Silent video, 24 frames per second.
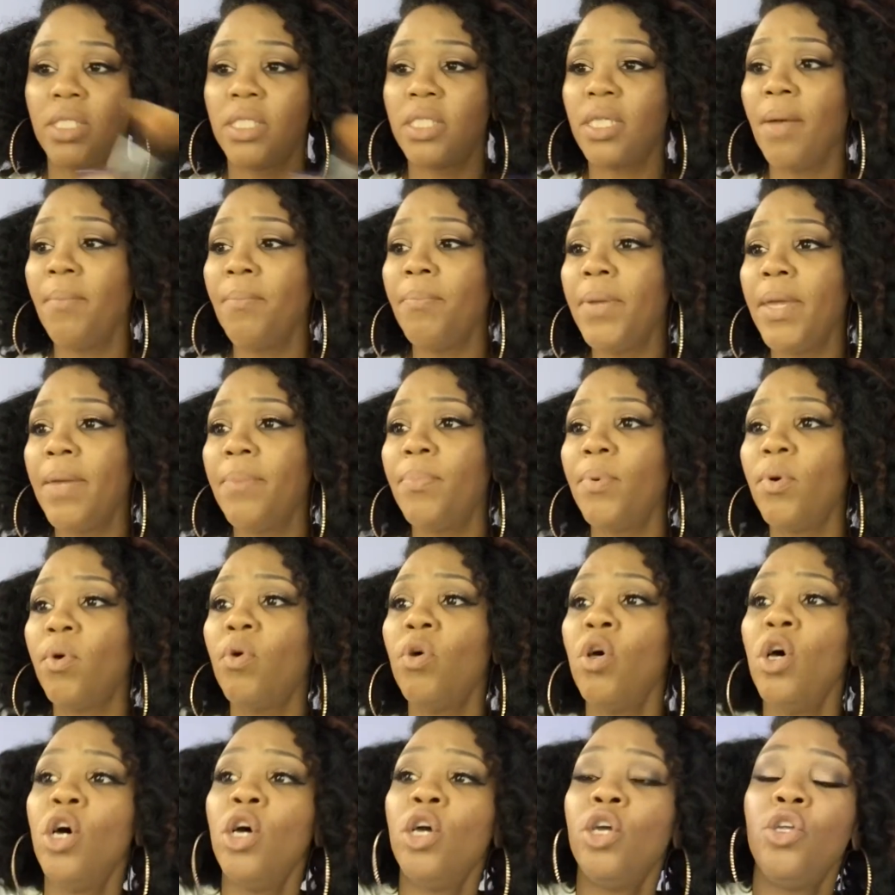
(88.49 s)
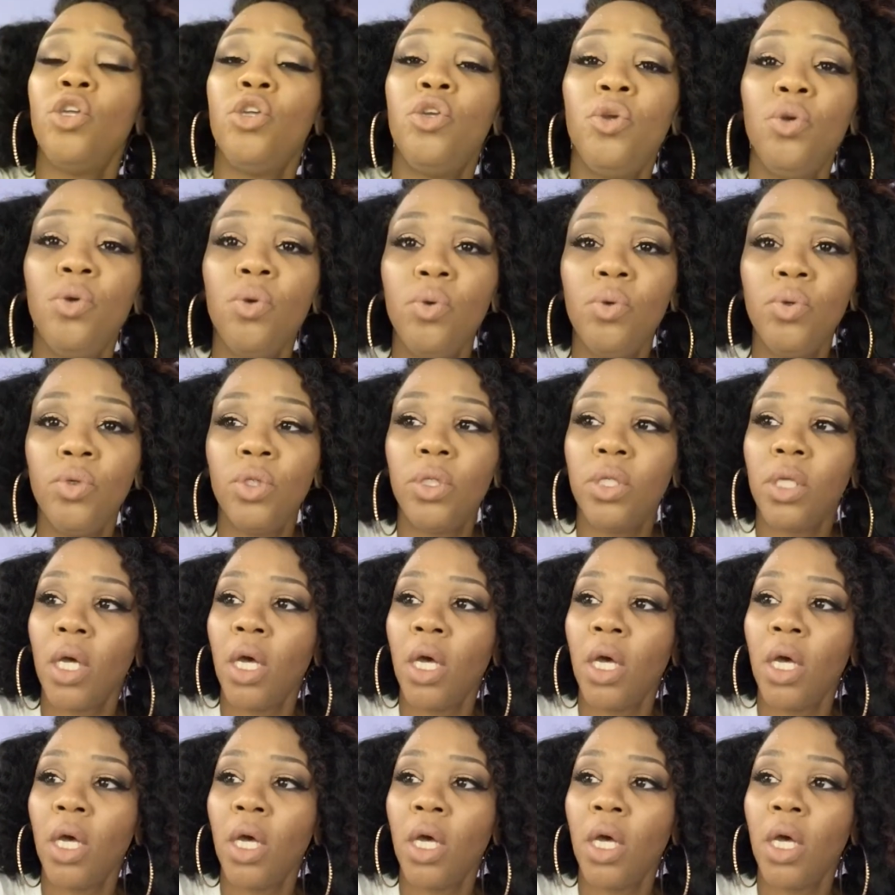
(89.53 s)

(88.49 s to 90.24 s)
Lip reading: Some people use